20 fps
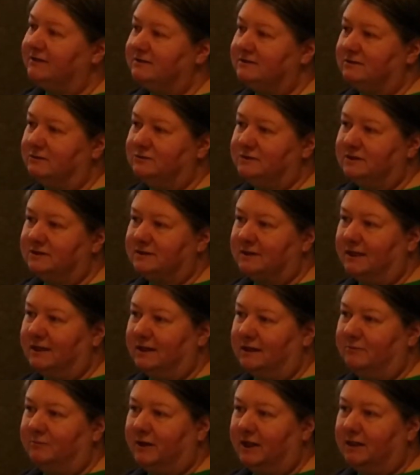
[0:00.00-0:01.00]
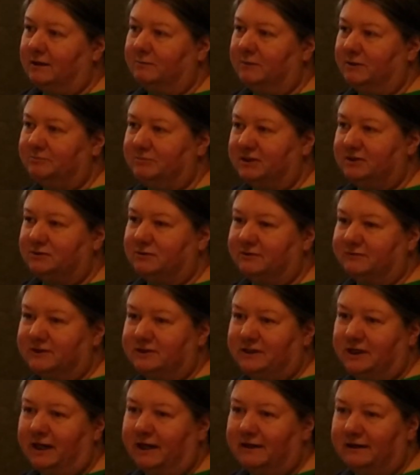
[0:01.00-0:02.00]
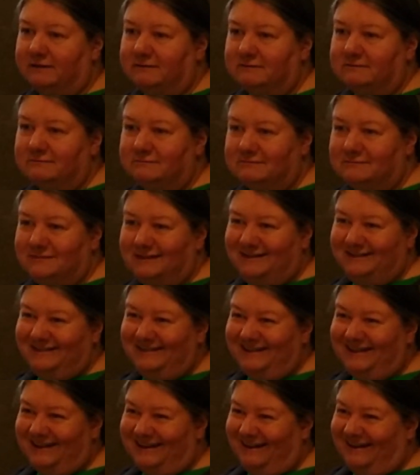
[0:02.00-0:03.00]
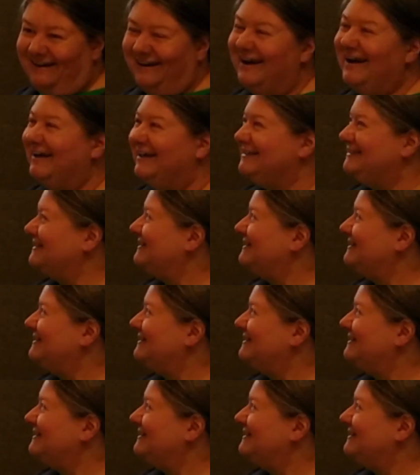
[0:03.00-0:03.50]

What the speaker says: don't just like email him a picture of a check and, you know, just